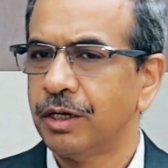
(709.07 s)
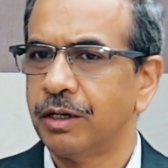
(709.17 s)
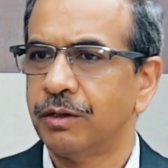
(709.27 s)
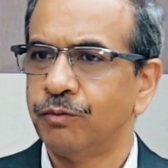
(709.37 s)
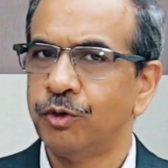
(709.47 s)

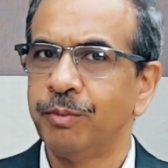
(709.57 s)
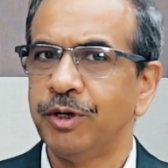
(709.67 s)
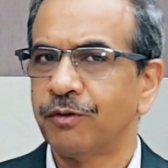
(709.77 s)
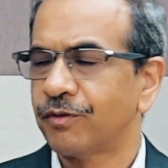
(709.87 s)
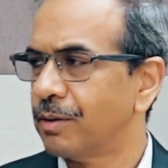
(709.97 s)
would
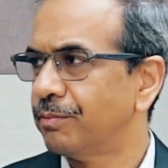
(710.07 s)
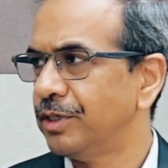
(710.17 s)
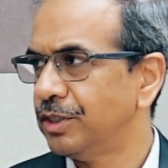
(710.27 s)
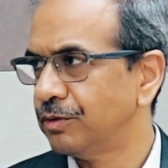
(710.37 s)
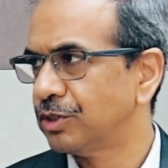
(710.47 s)
be of
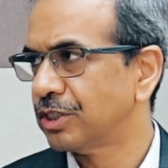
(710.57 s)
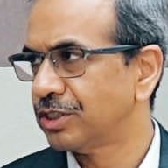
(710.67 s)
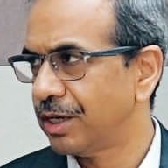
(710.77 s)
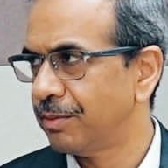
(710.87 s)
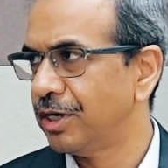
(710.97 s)
companies which are
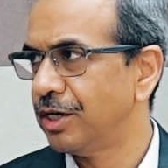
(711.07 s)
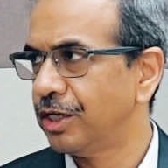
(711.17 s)
stable in